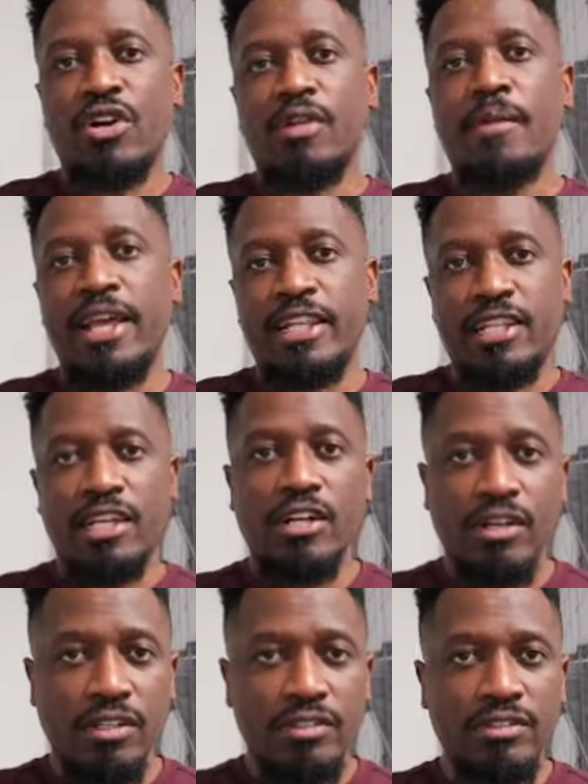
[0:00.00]
automatically cut
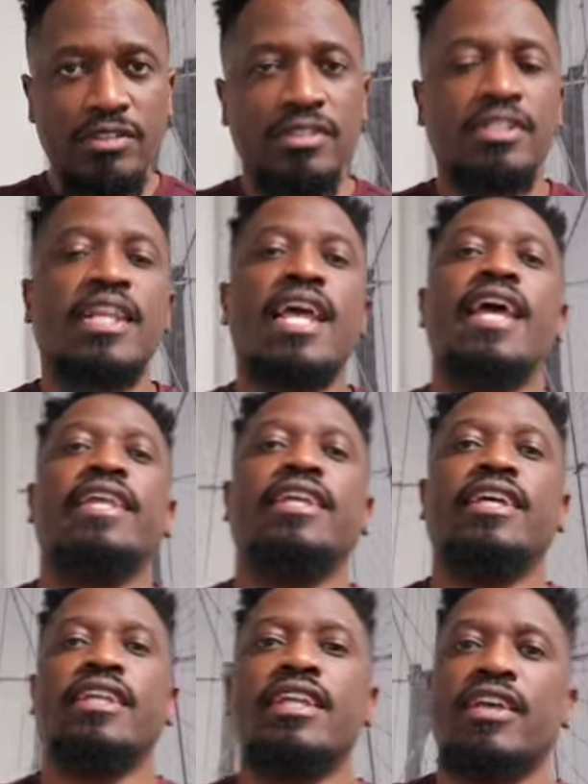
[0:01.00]
on. And
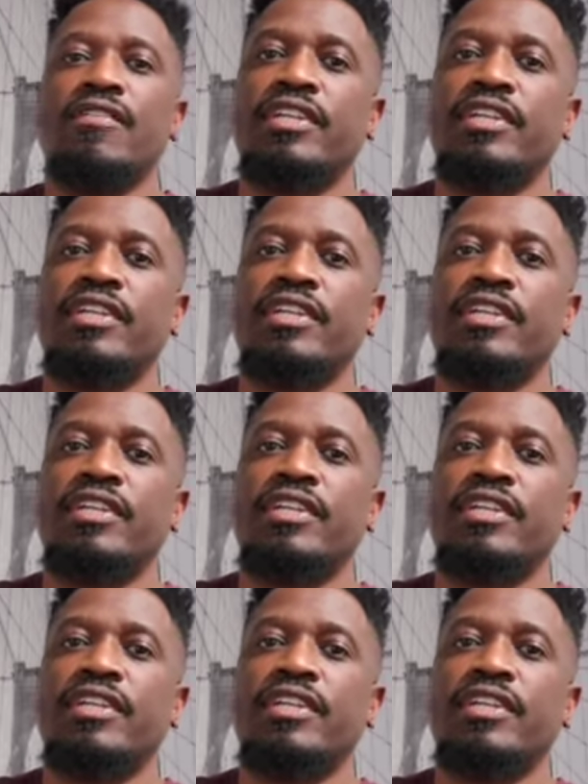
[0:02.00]
then if